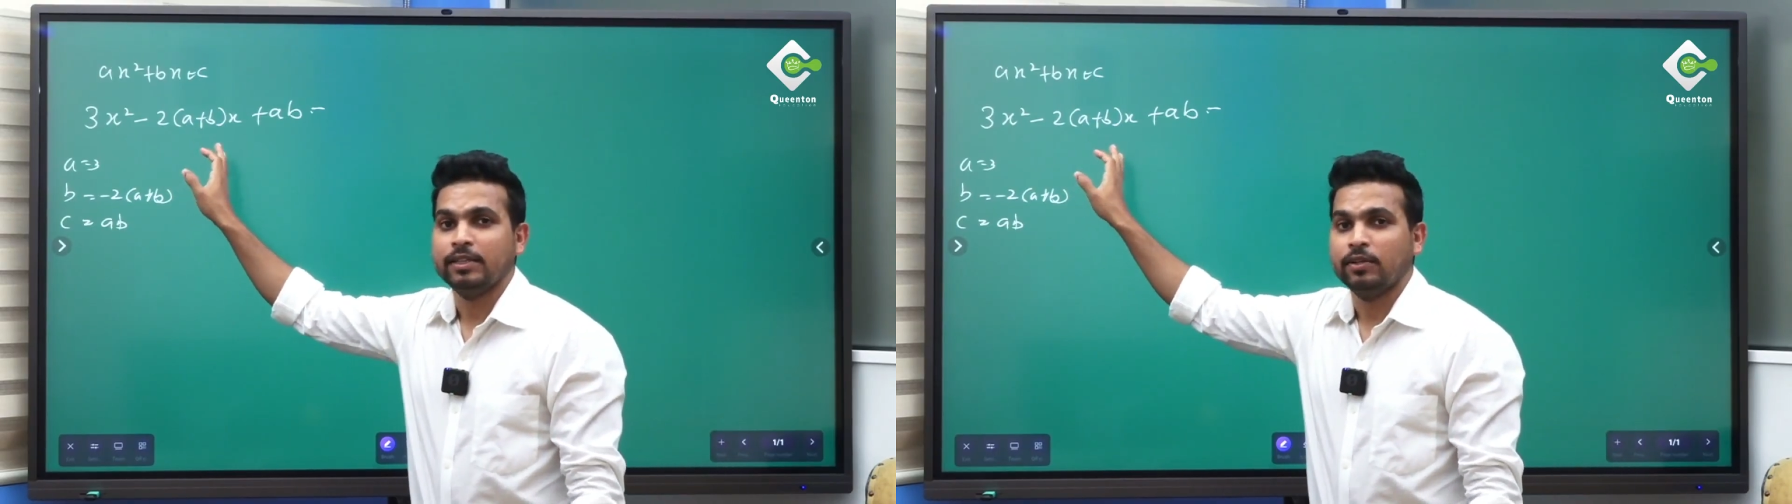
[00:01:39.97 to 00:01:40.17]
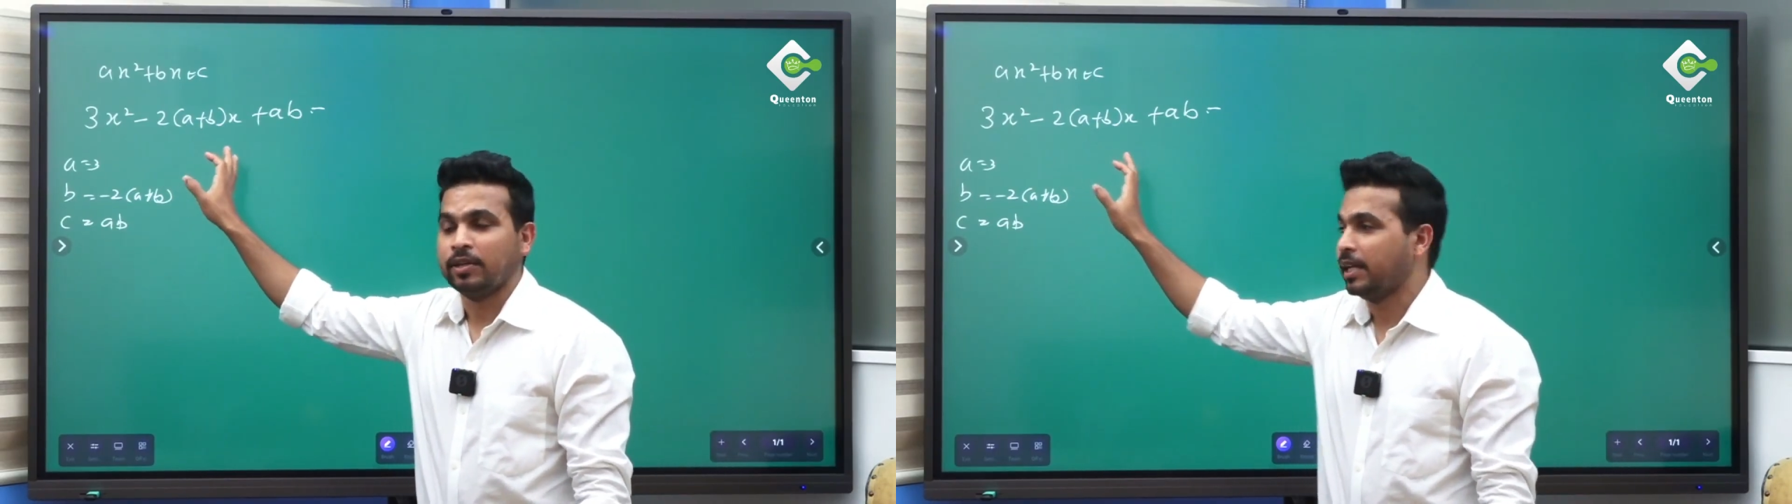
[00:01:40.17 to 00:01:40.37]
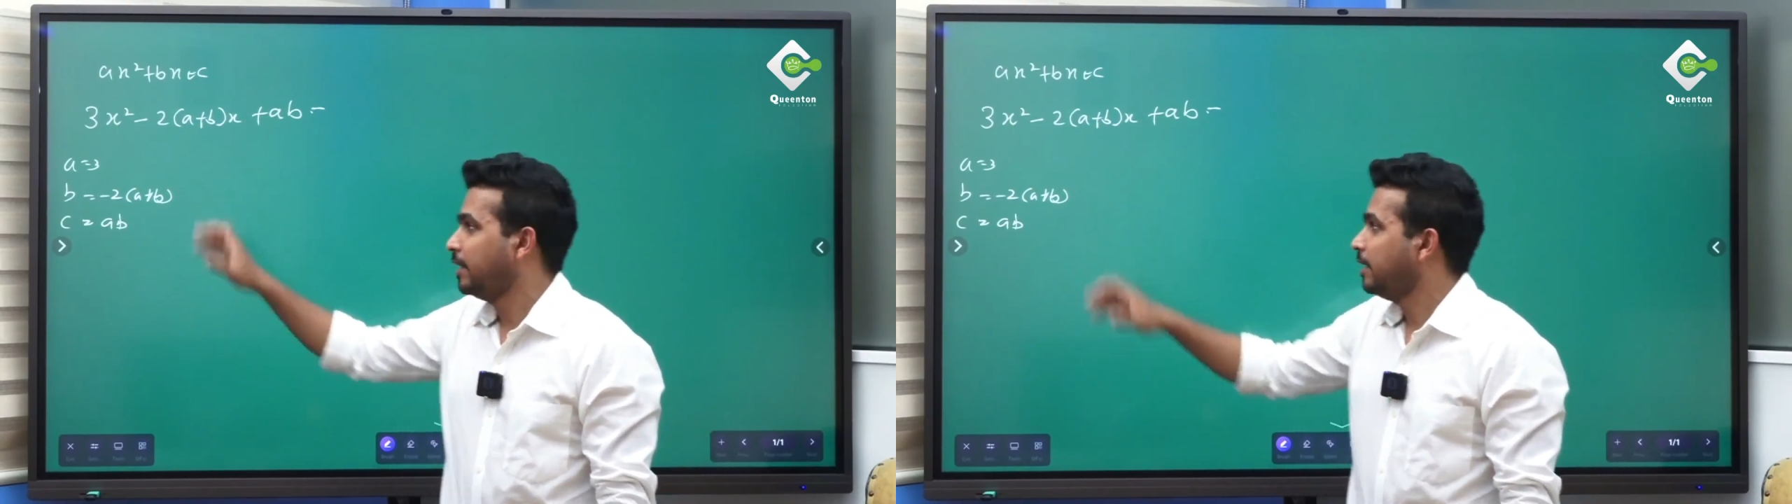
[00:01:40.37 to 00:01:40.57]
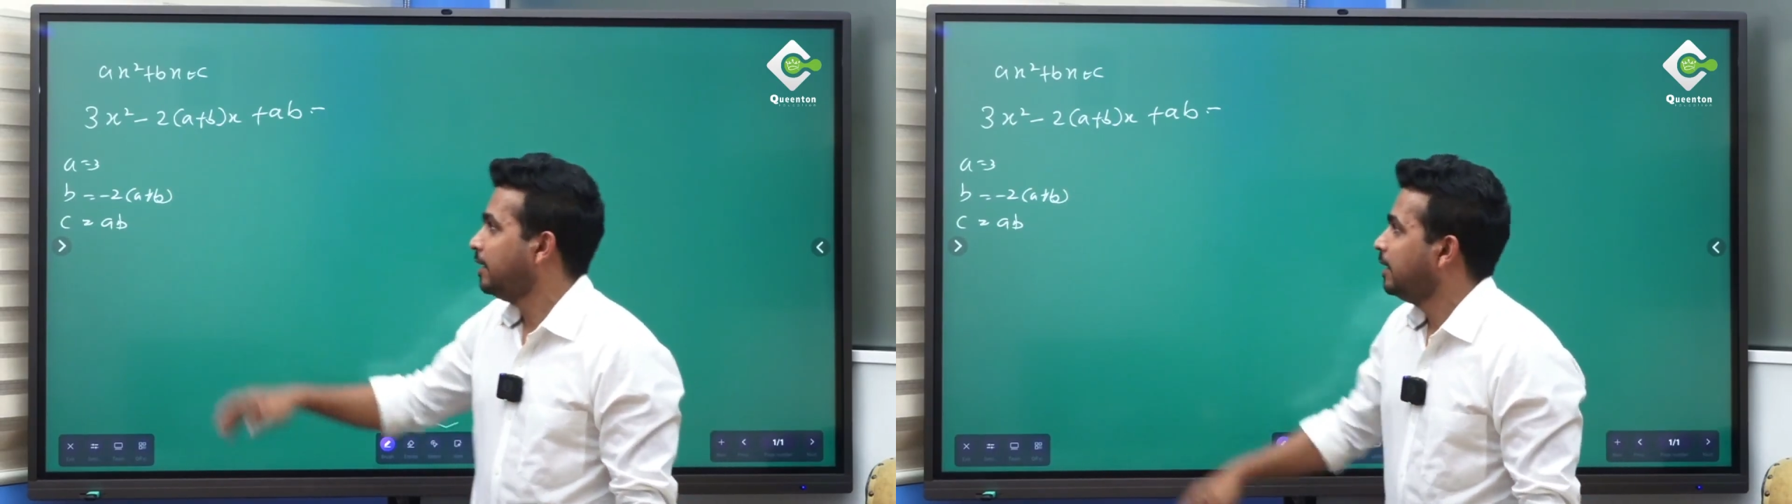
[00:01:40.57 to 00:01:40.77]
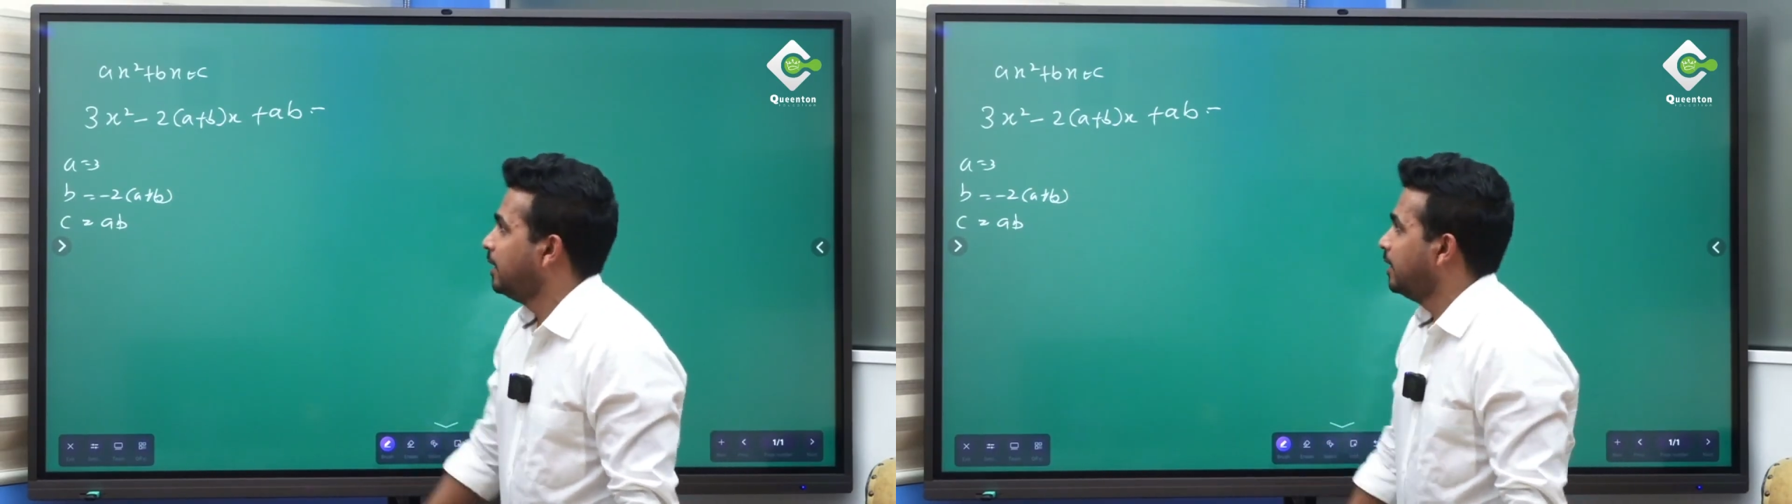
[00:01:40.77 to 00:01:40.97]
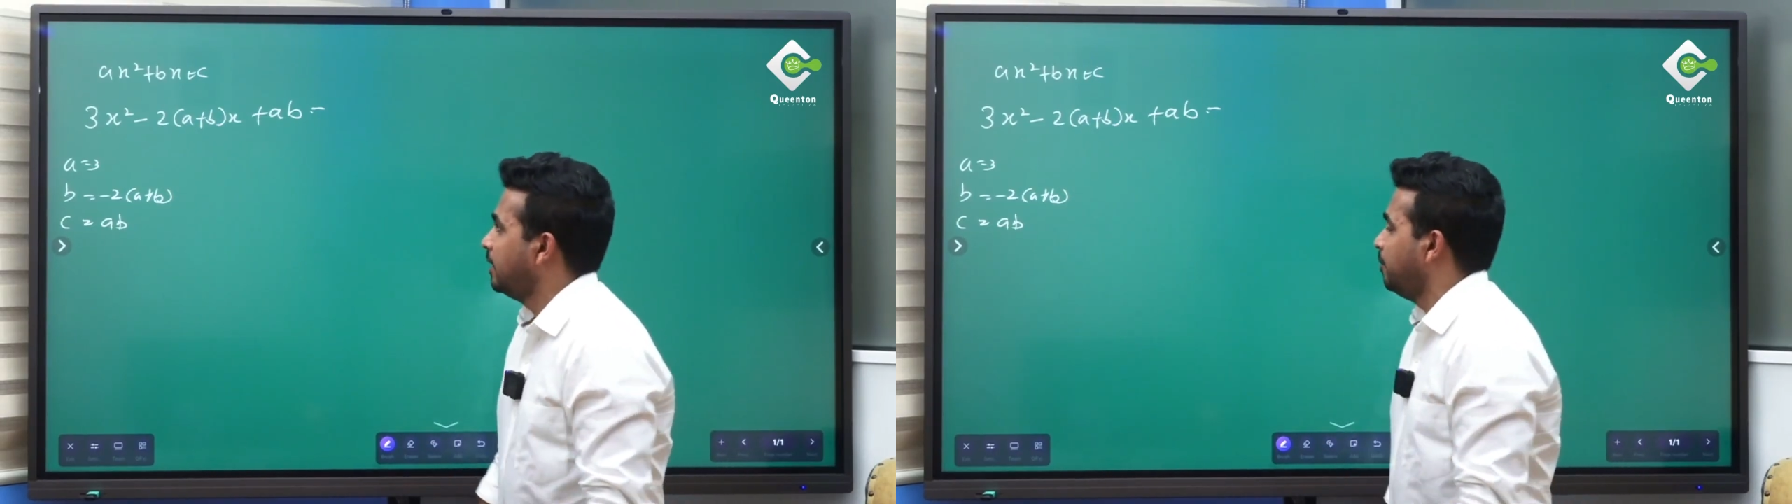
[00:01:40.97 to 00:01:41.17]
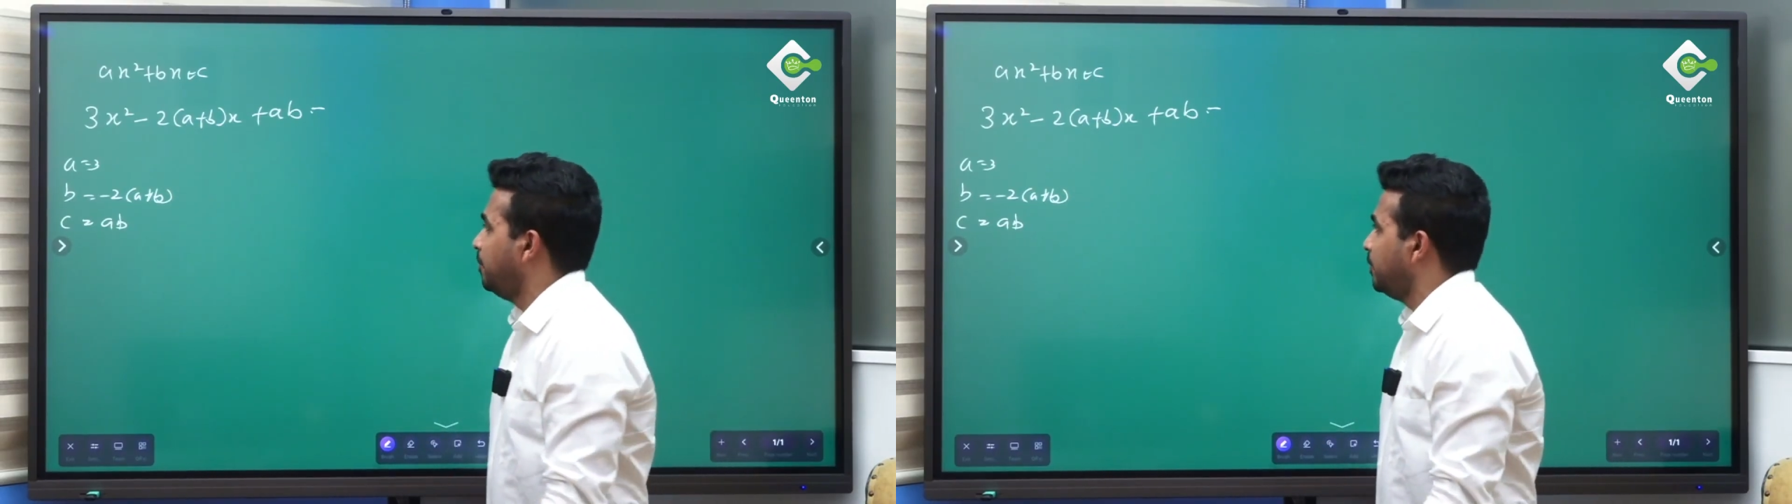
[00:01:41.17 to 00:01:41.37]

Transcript: Okay, the